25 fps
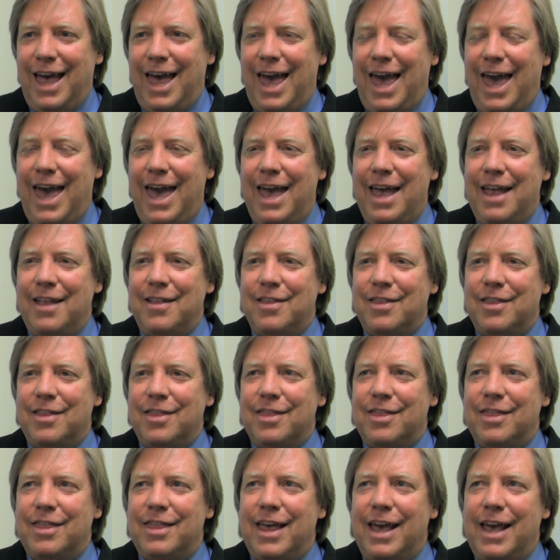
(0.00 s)
And
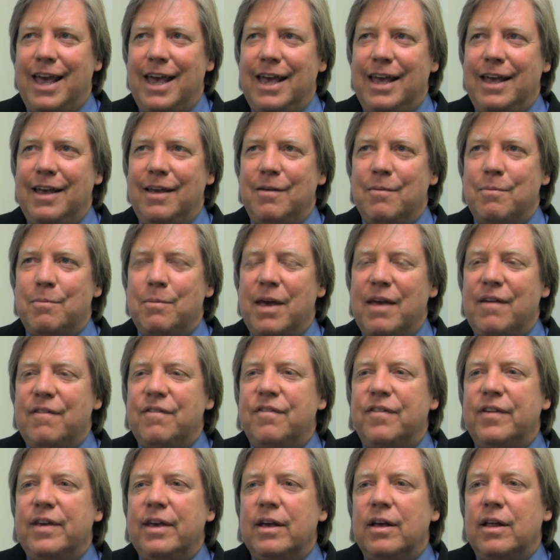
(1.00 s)
they may
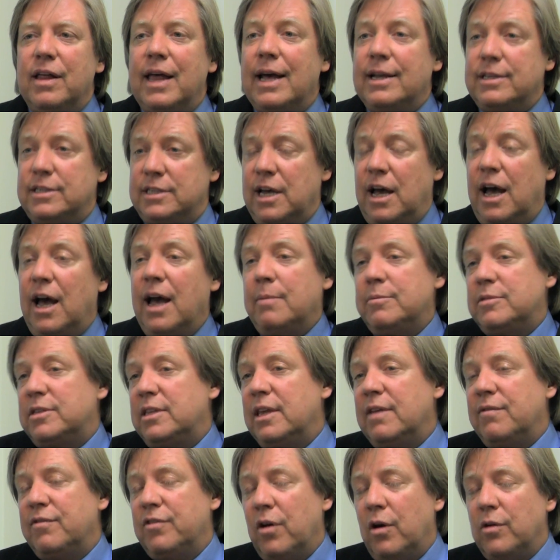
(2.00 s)
feel at times, and
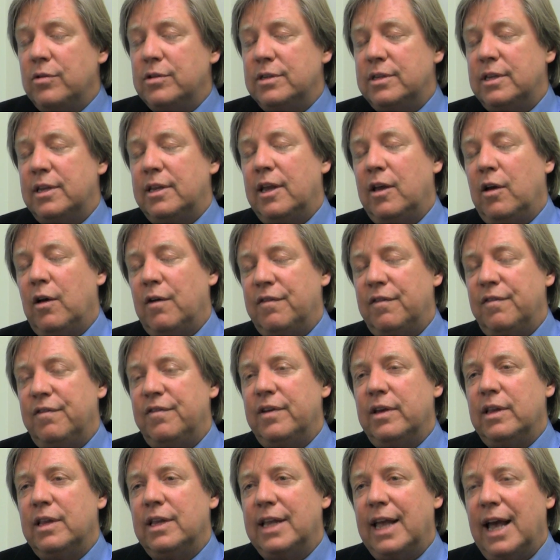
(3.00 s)
they've told us that they often
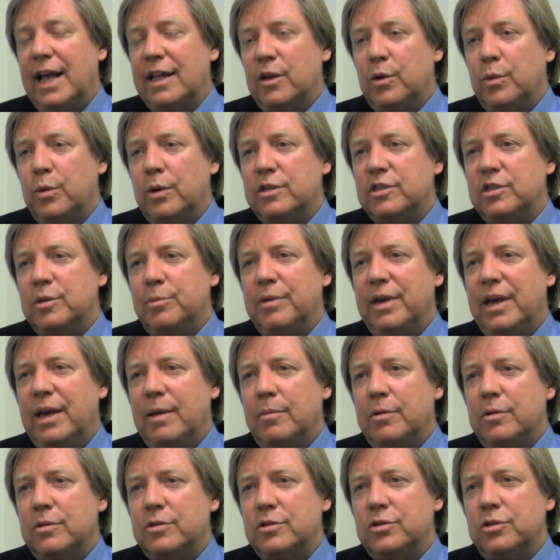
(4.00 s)
feel inadequate to be
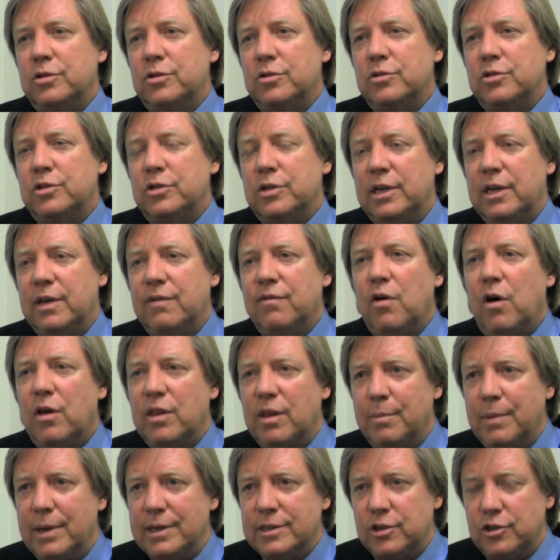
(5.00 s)
able to, to give all
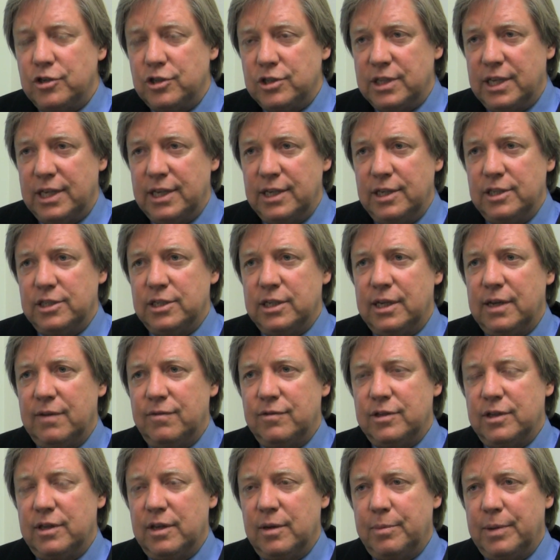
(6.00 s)
the messages they need to give
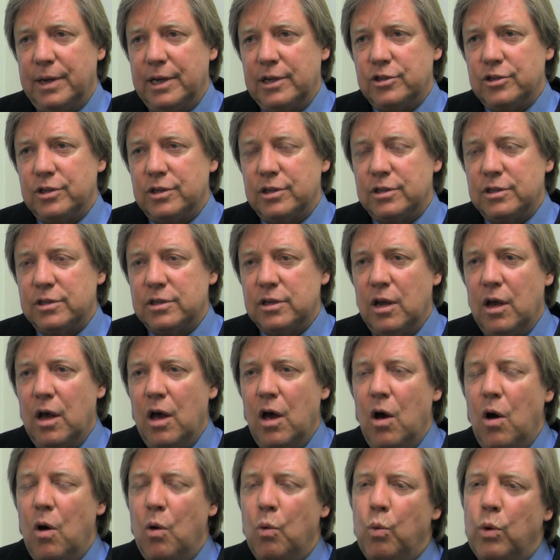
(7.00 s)
to their patients.
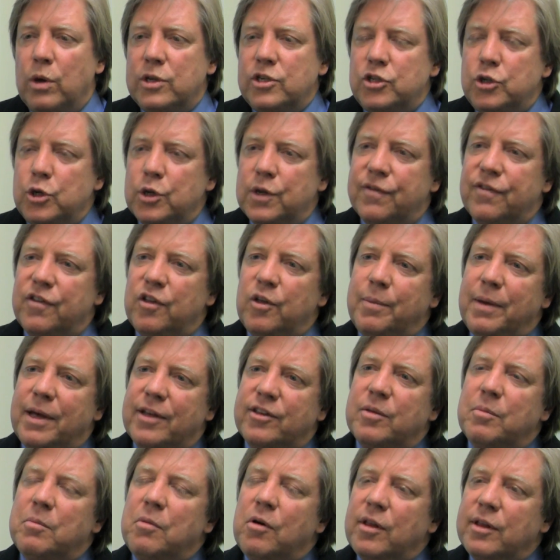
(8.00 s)
What's useful about
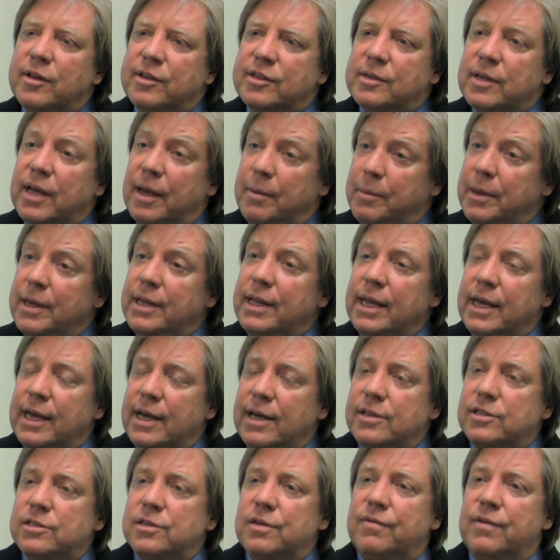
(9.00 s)
the multimedia
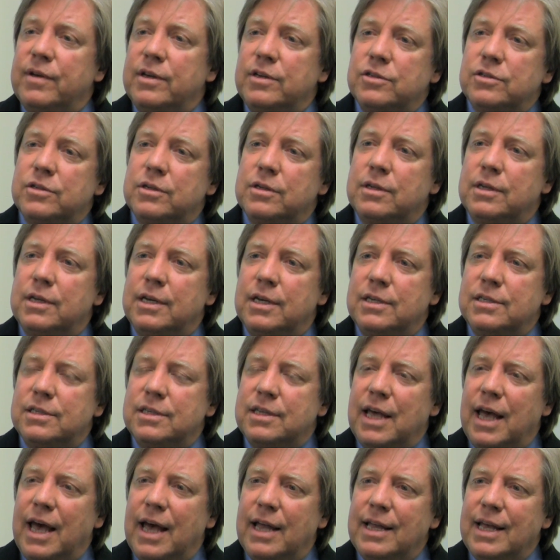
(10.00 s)
intervention is
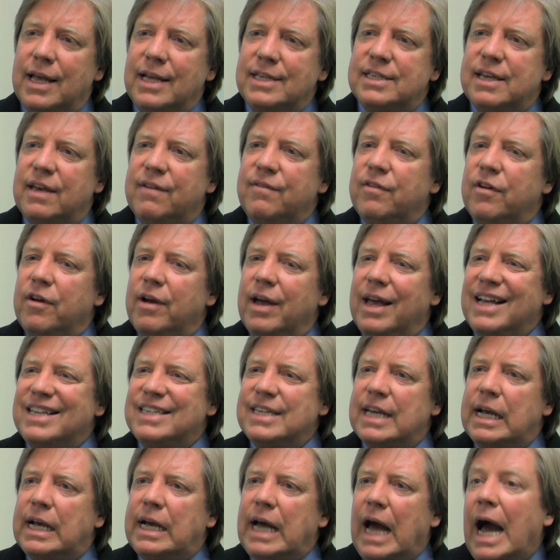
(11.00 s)
that it's a, very, it's
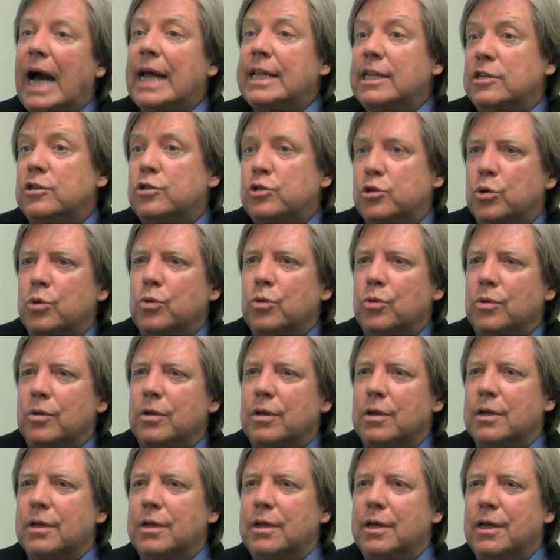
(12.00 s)
a guided
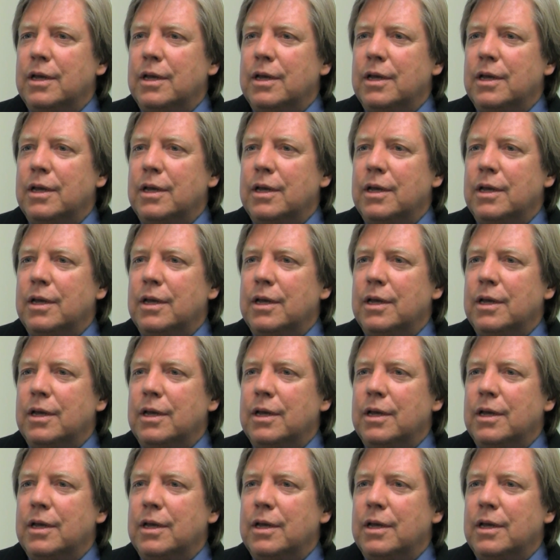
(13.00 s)
tool.